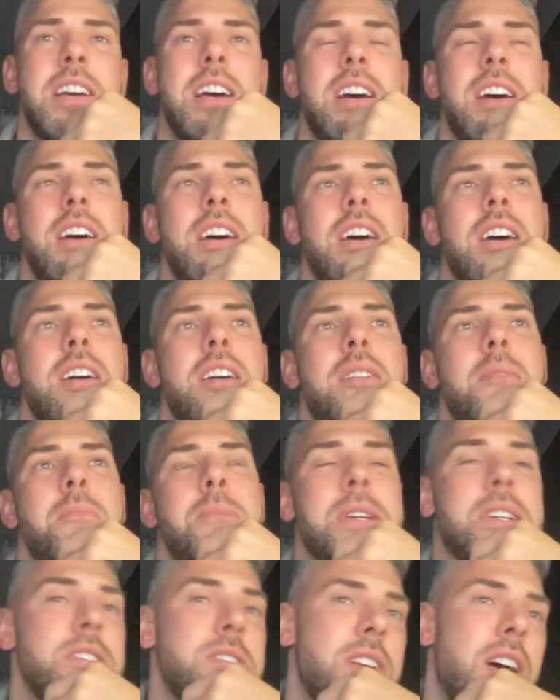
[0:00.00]

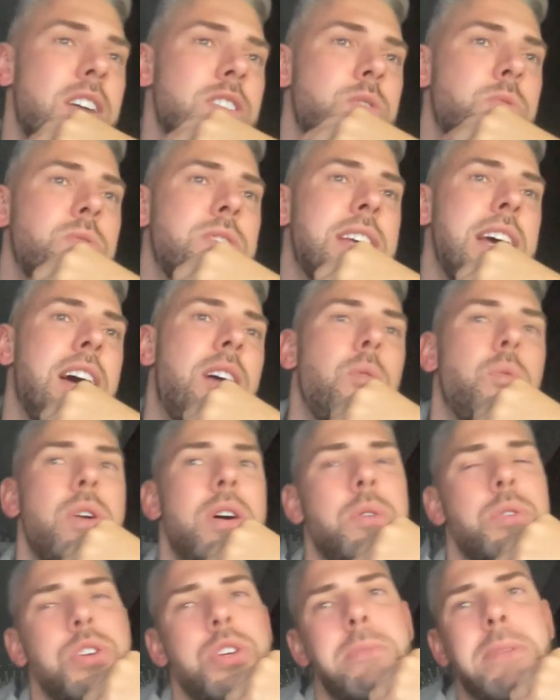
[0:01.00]
because Hutch was out, what
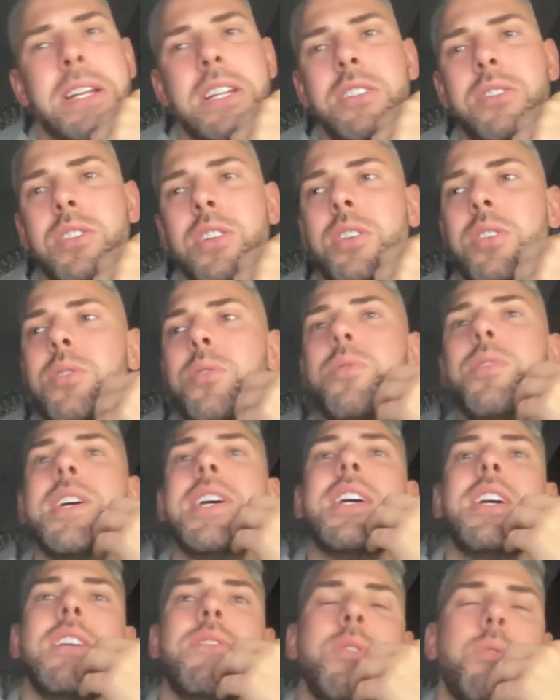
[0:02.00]
else are you meant to do
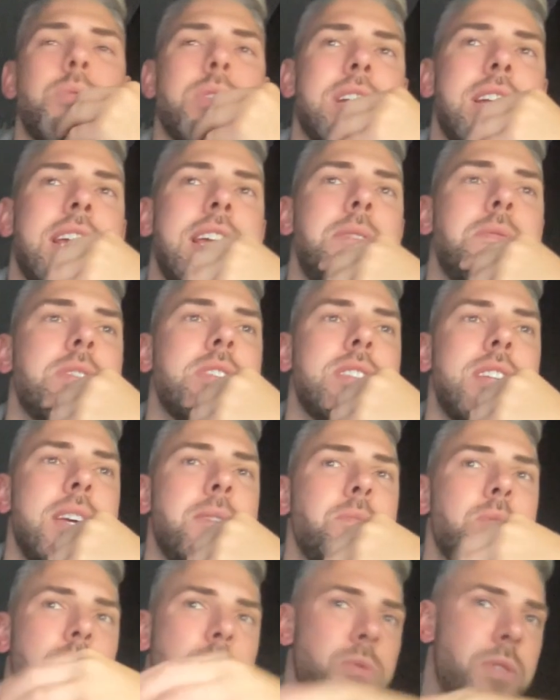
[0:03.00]
if you want to keep the
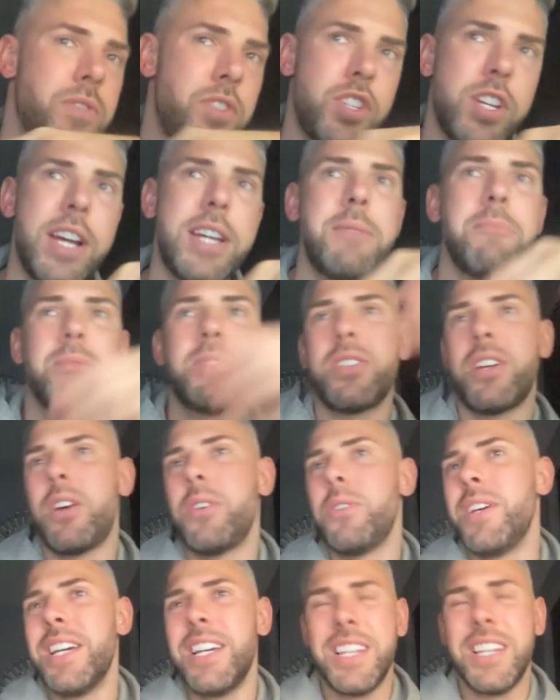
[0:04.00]
same sort of shape?
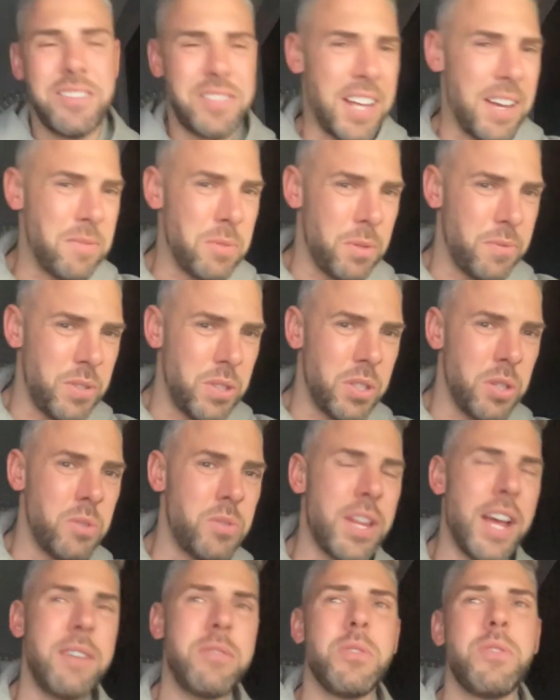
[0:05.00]
So damned if you do,
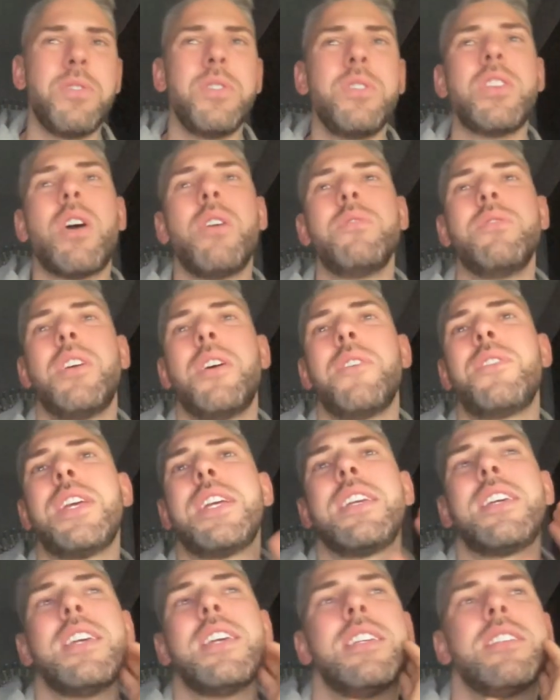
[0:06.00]
damned if you don't. I
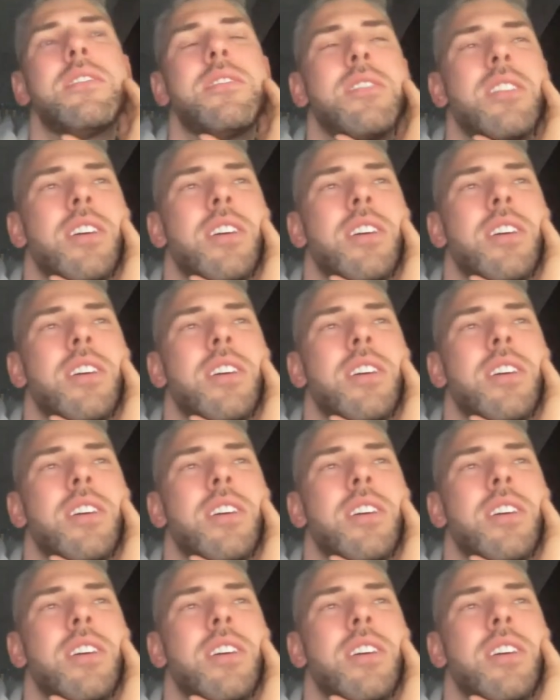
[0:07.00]
think it's,